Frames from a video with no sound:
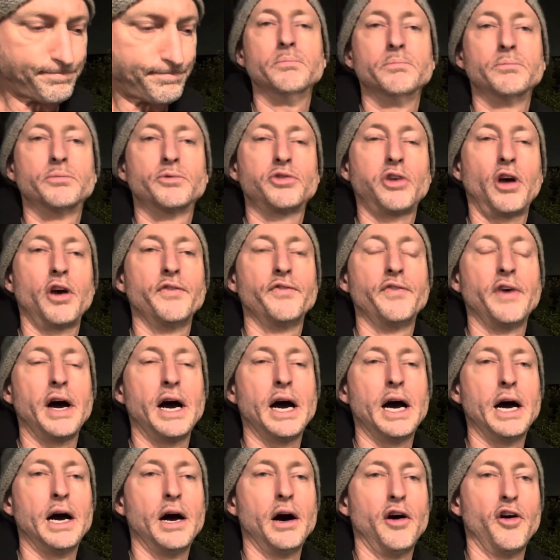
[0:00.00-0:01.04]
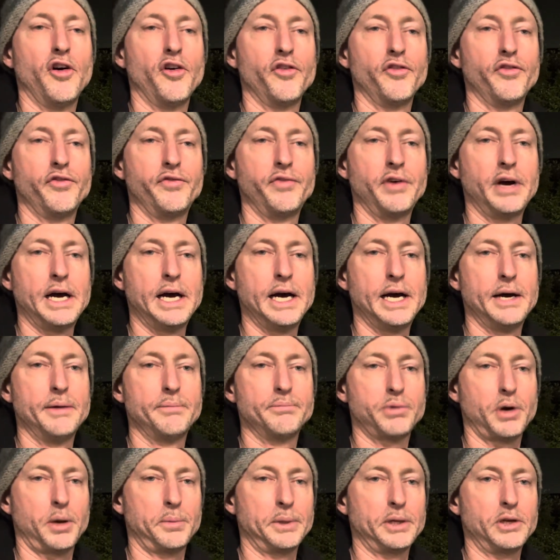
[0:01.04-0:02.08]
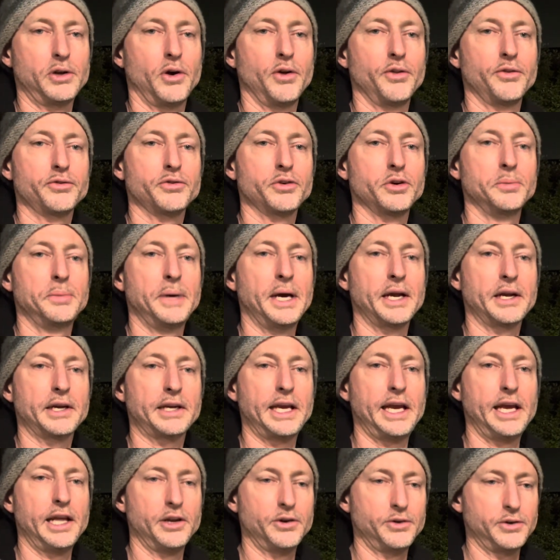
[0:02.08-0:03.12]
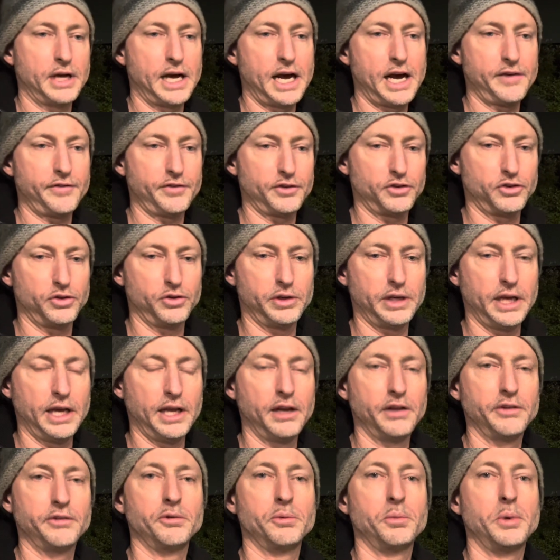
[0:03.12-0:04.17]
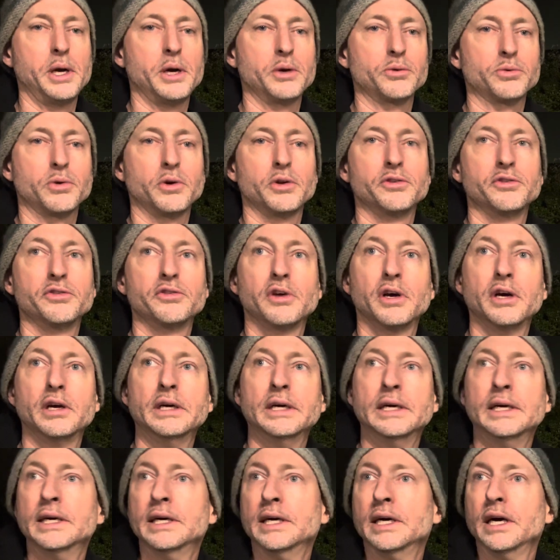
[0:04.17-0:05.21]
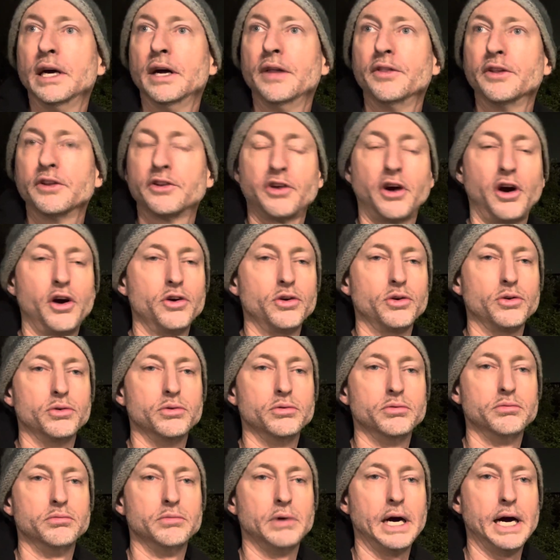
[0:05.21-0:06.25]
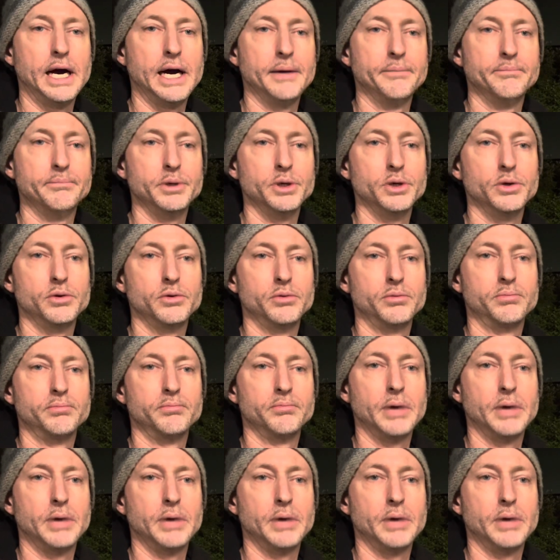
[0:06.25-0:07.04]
So far I've probably gone through about 1.5 kilos or 2 kilos of weld rods. So in the total build,